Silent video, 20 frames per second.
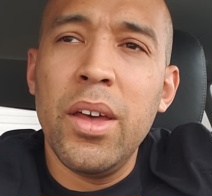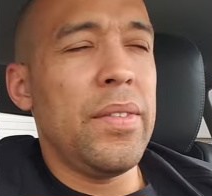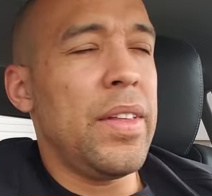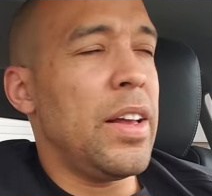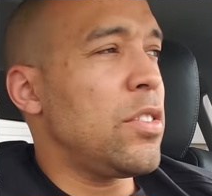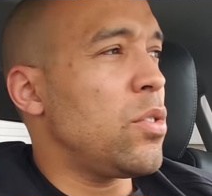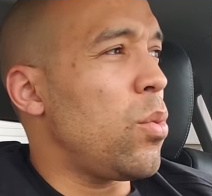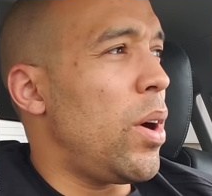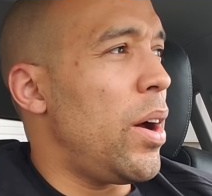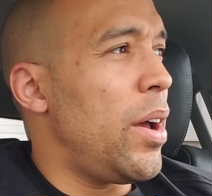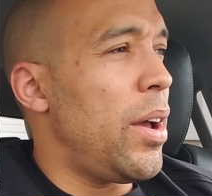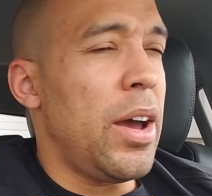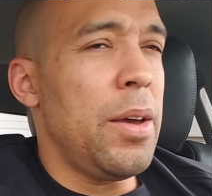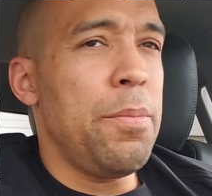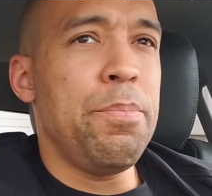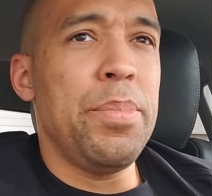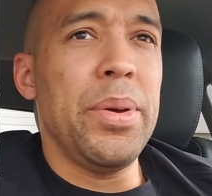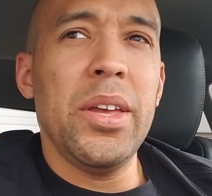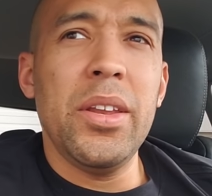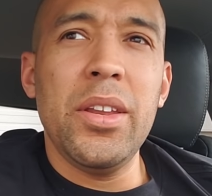That's why
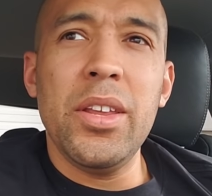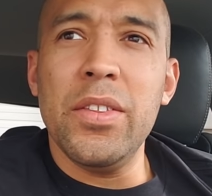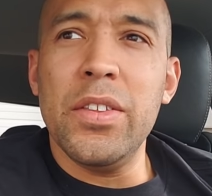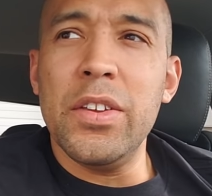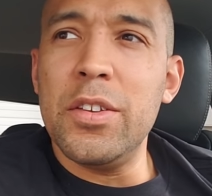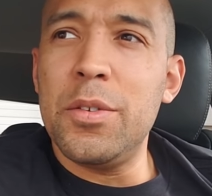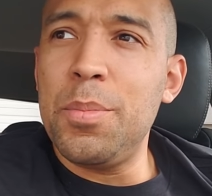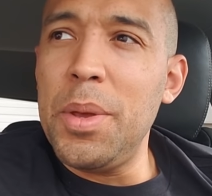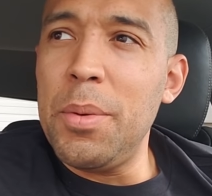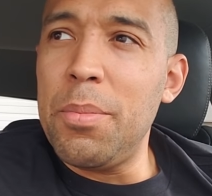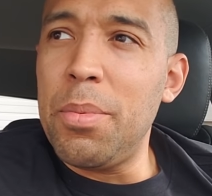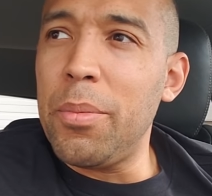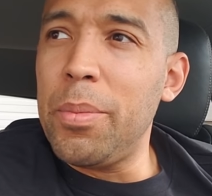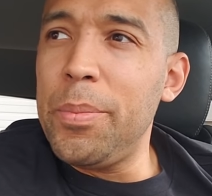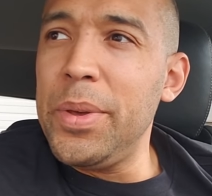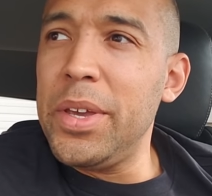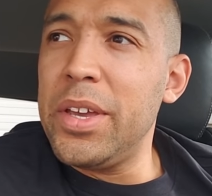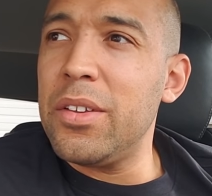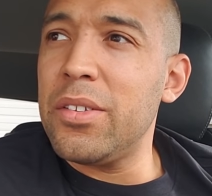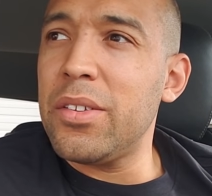I pity these people,
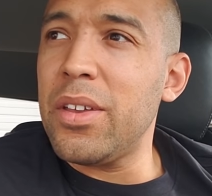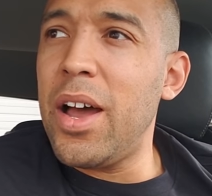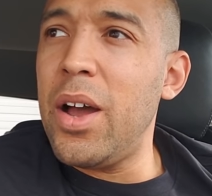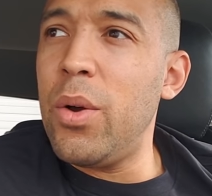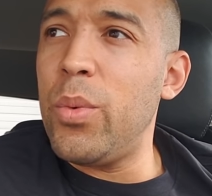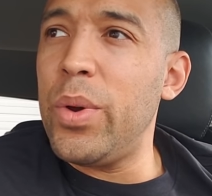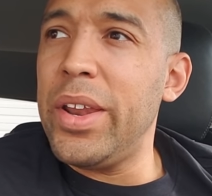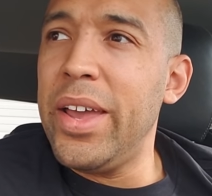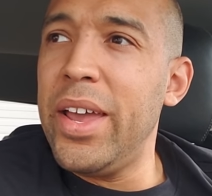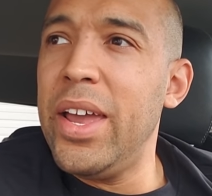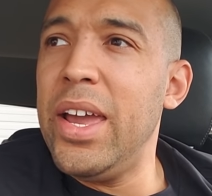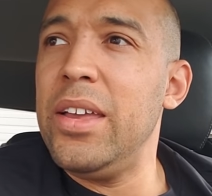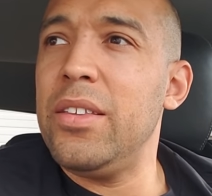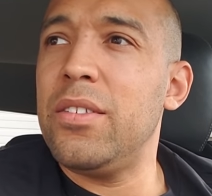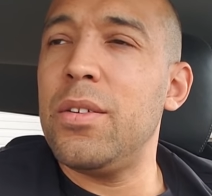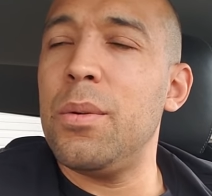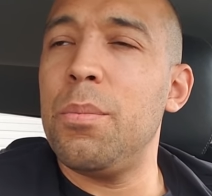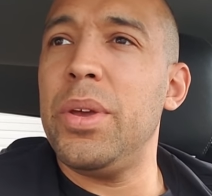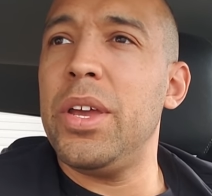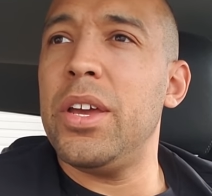because I would
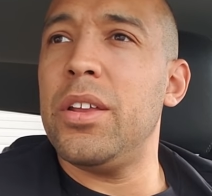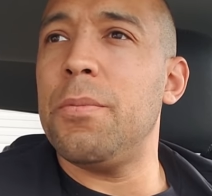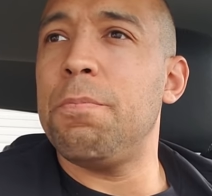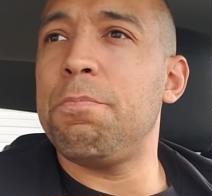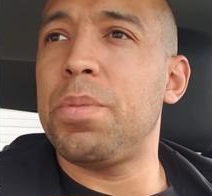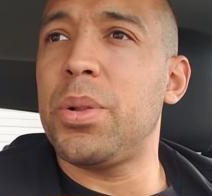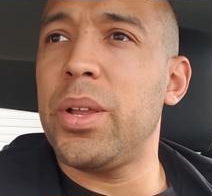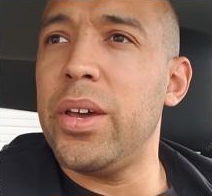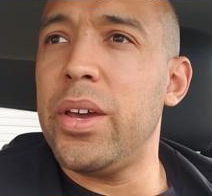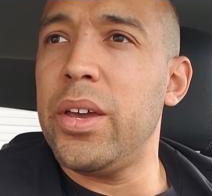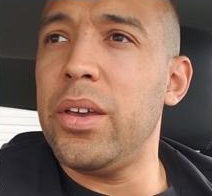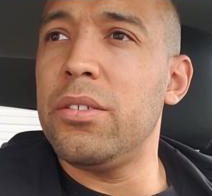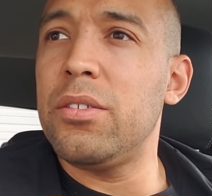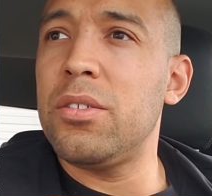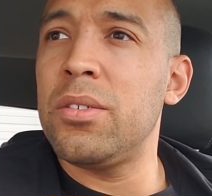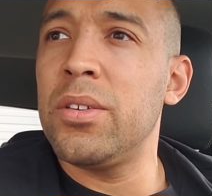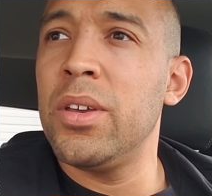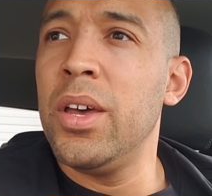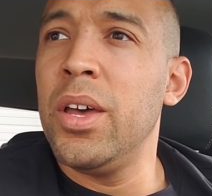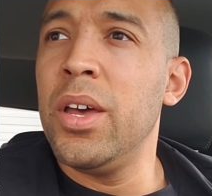hate to be in a
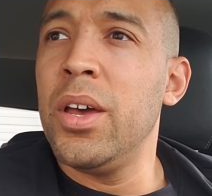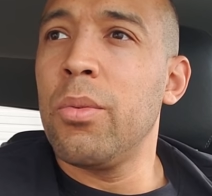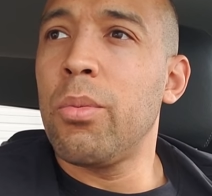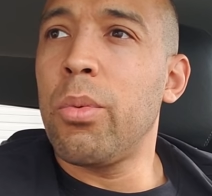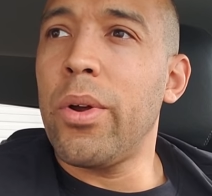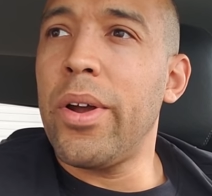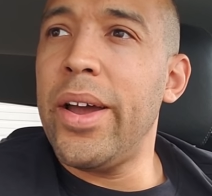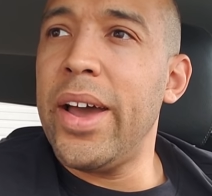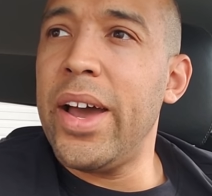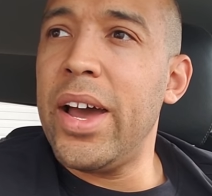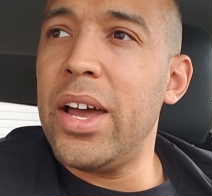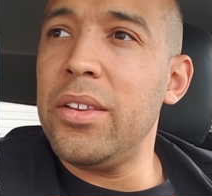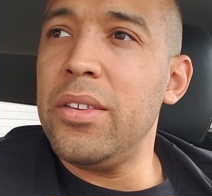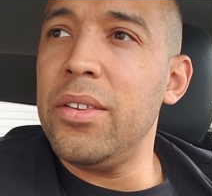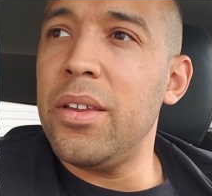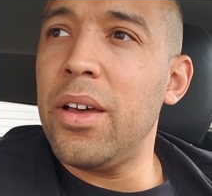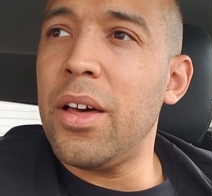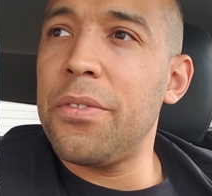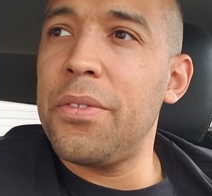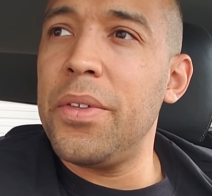place where I had
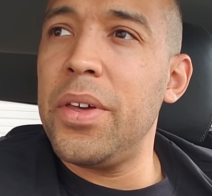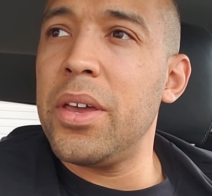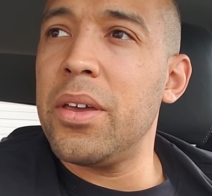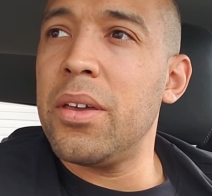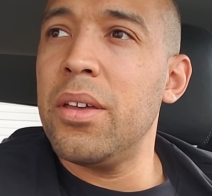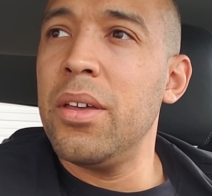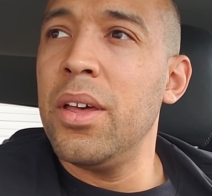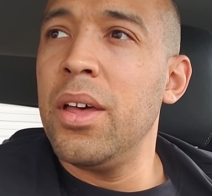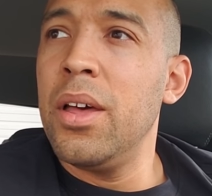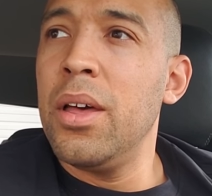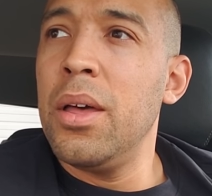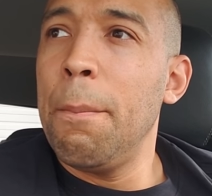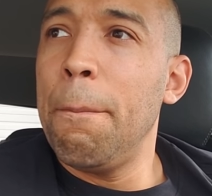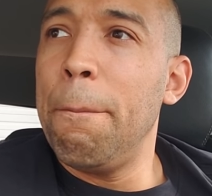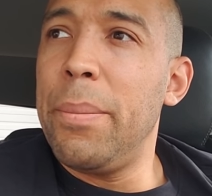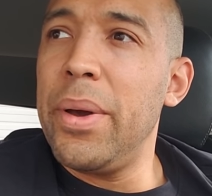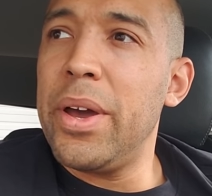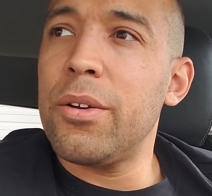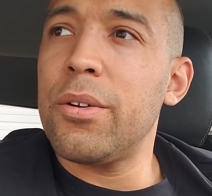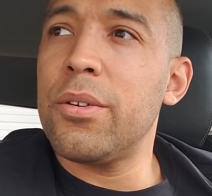nothing
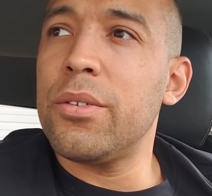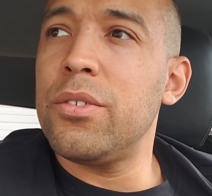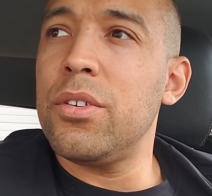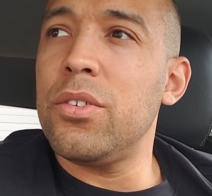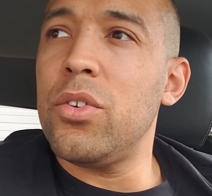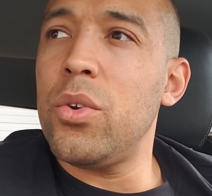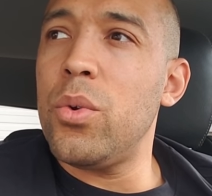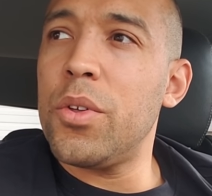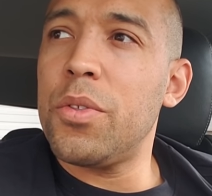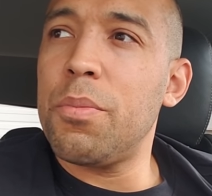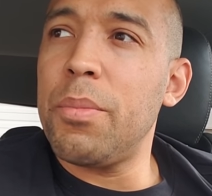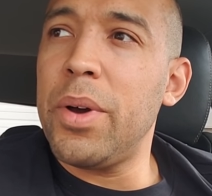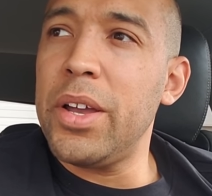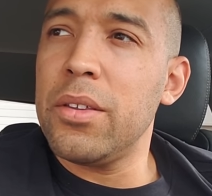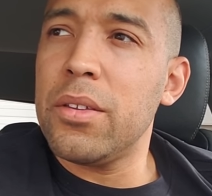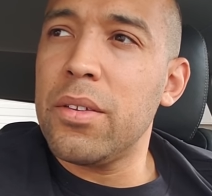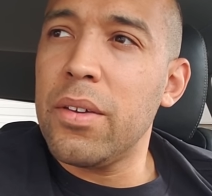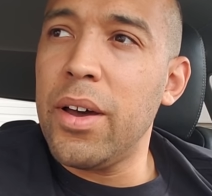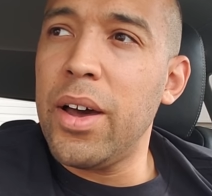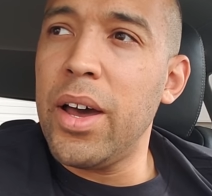better to do with
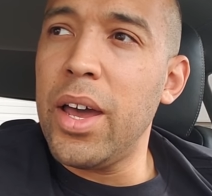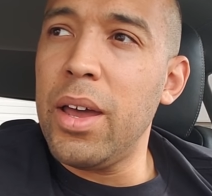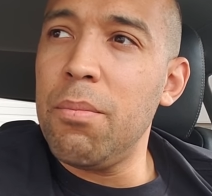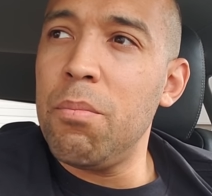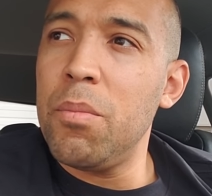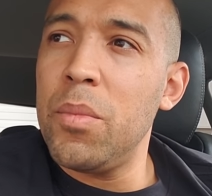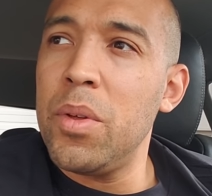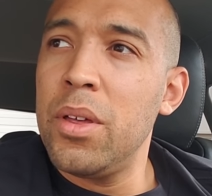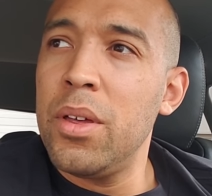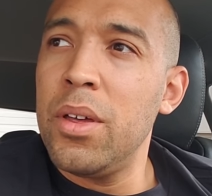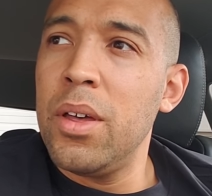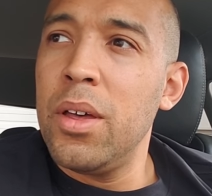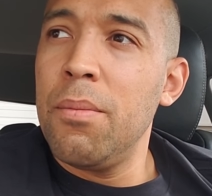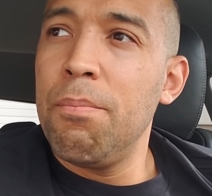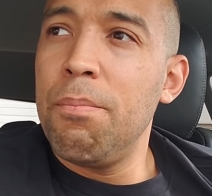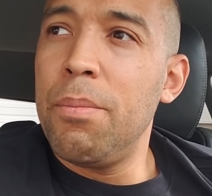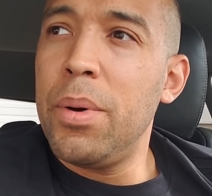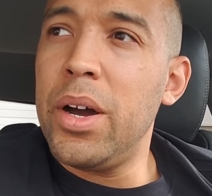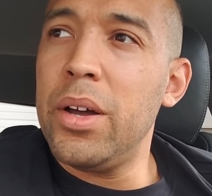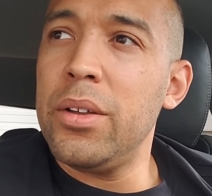my time
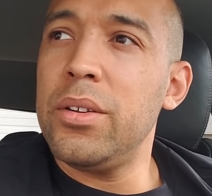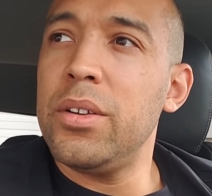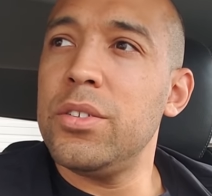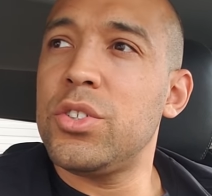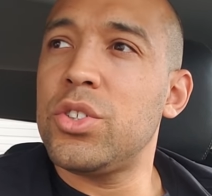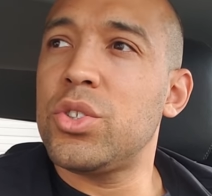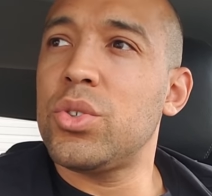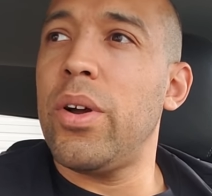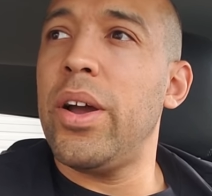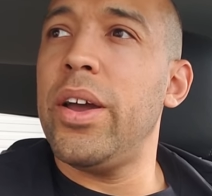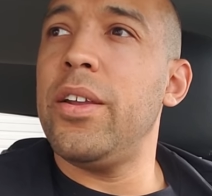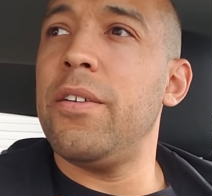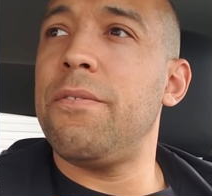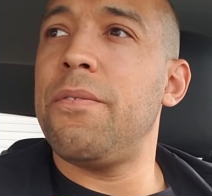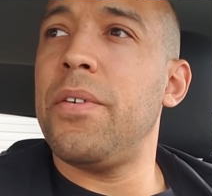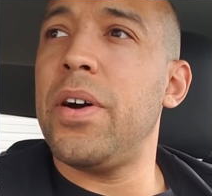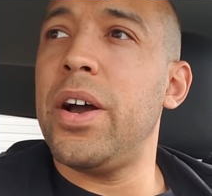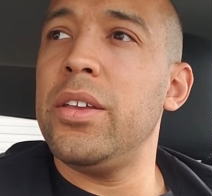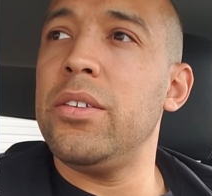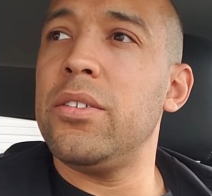but try to
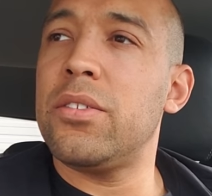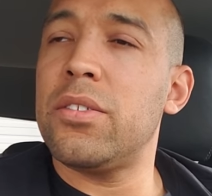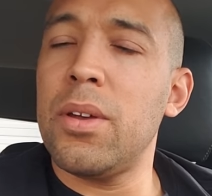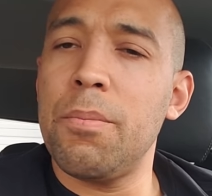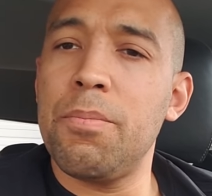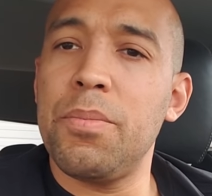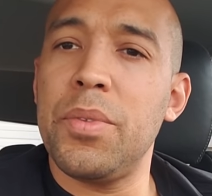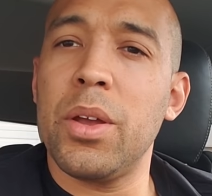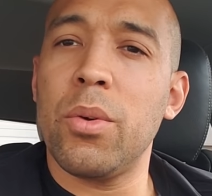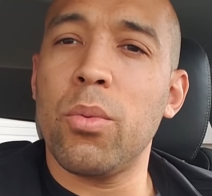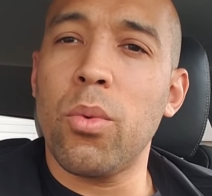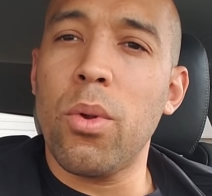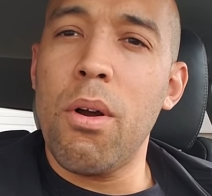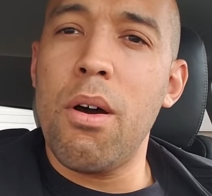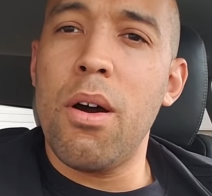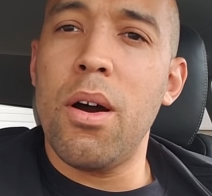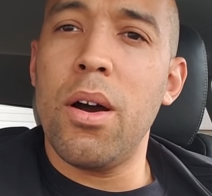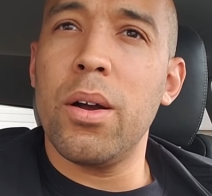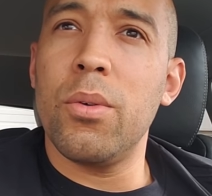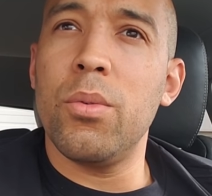find something
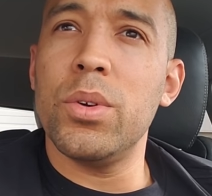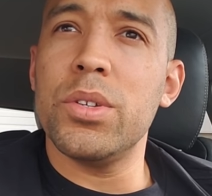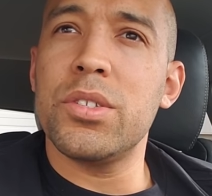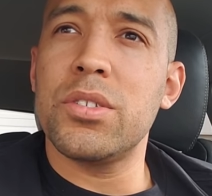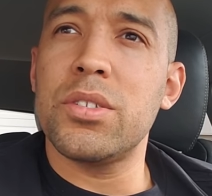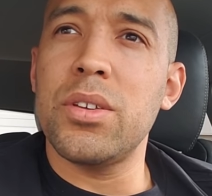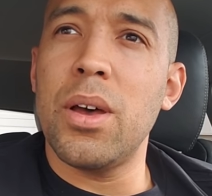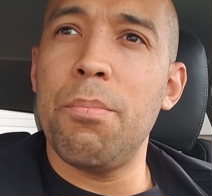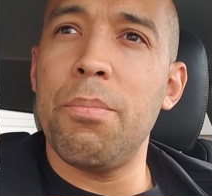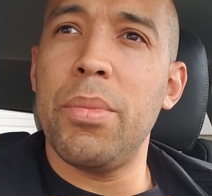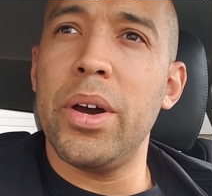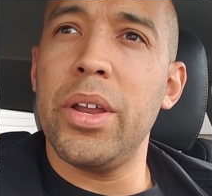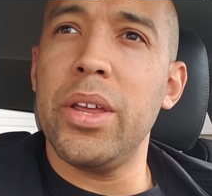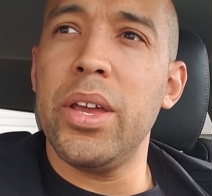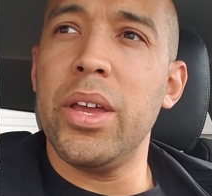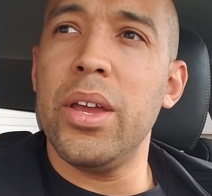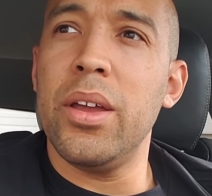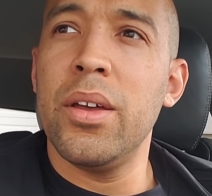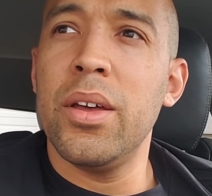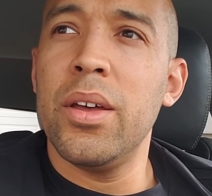wrong with
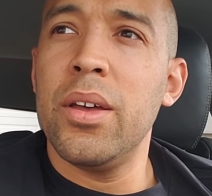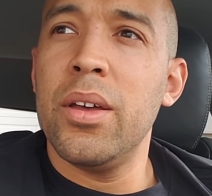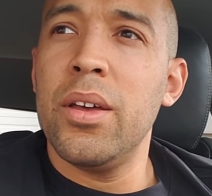somebody